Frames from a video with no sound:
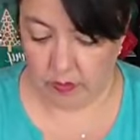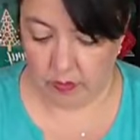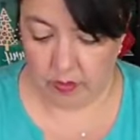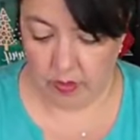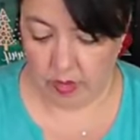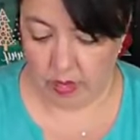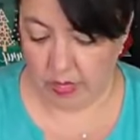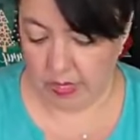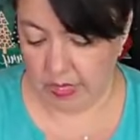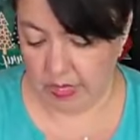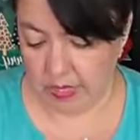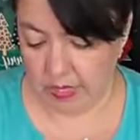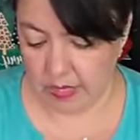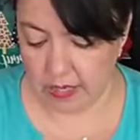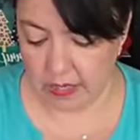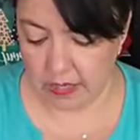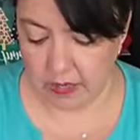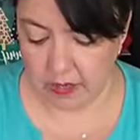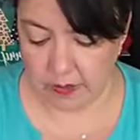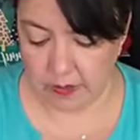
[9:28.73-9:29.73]
Yeah, this
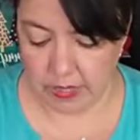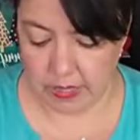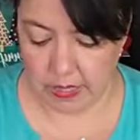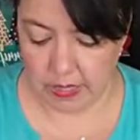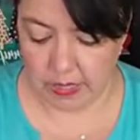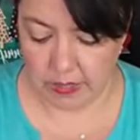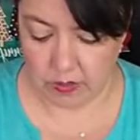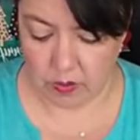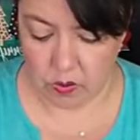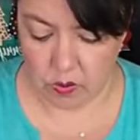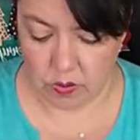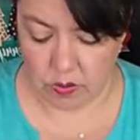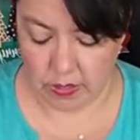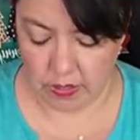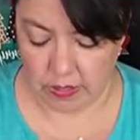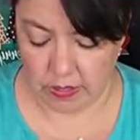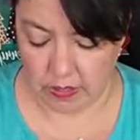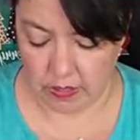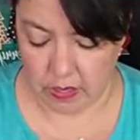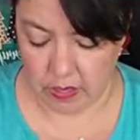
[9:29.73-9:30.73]
sign already has a hole
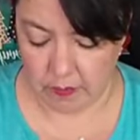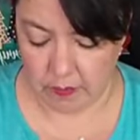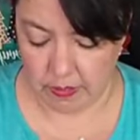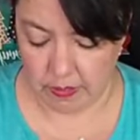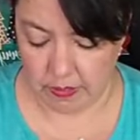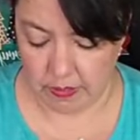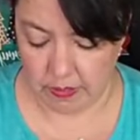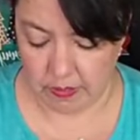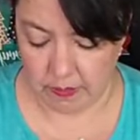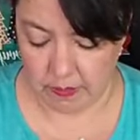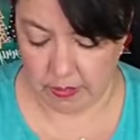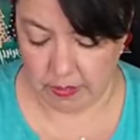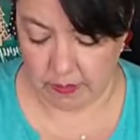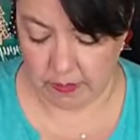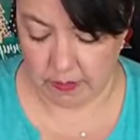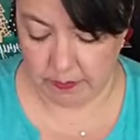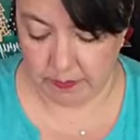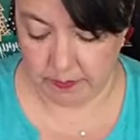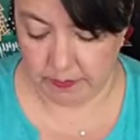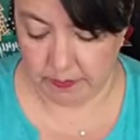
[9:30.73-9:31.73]
on the top and on the
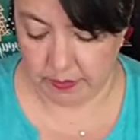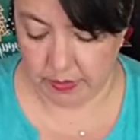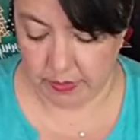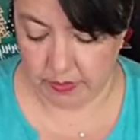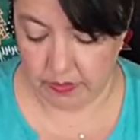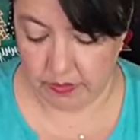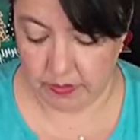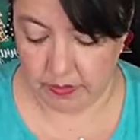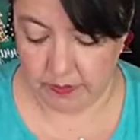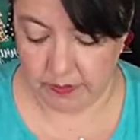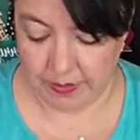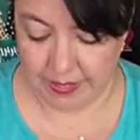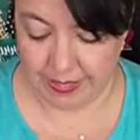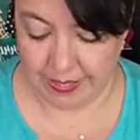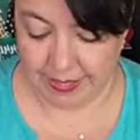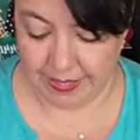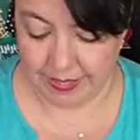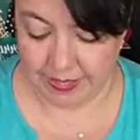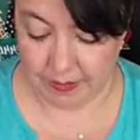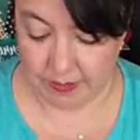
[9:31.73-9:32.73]
bottom. So that
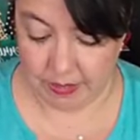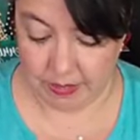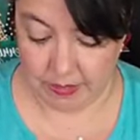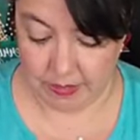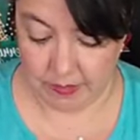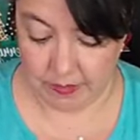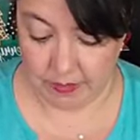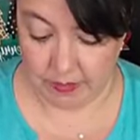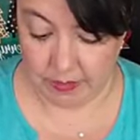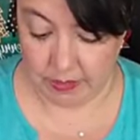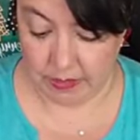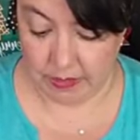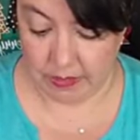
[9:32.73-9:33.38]
actually makes it really